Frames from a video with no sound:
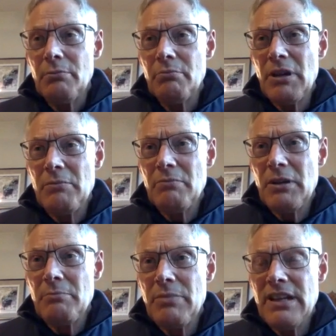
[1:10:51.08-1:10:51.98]
My
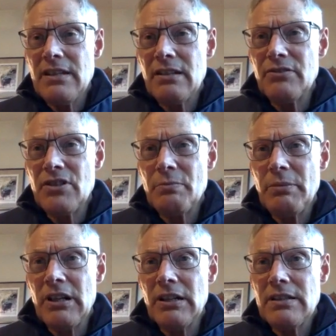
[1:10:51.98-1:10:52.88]
basic
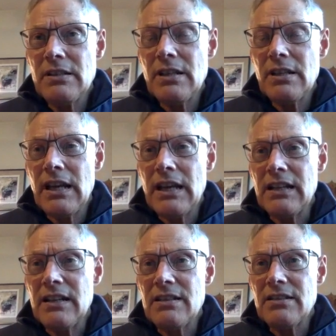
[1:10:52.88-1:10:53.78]
response to that
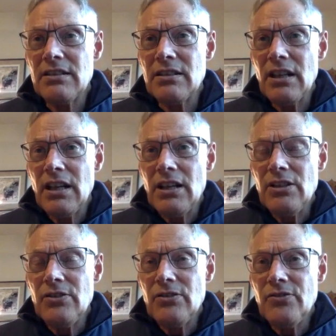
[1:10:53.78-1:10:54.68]
is
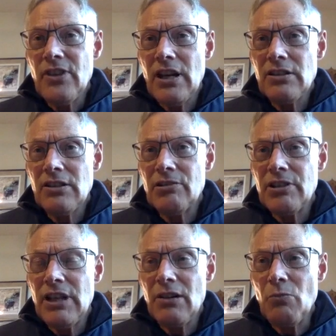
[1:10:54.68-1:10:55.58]
you've got to
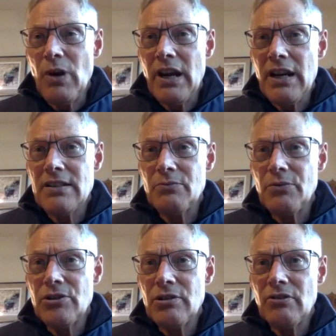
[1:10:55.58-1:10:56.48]
create ways in
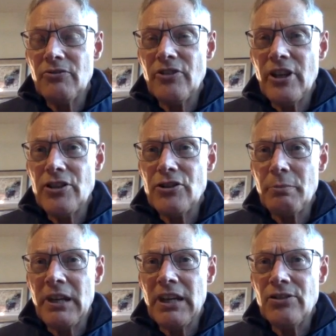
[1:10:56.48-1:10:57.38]
which you can find your
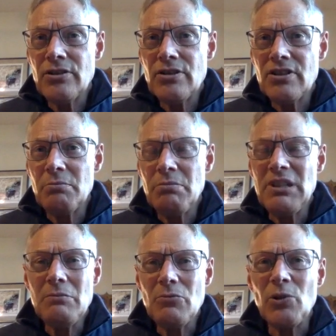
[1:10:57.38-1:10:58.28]
patients to
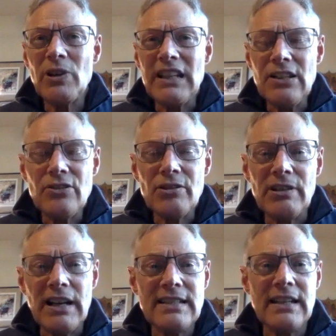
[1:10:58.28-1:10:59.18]
be more
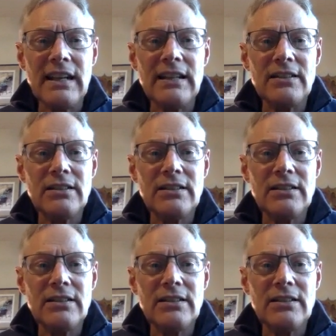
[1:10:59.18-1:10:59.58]
interesting.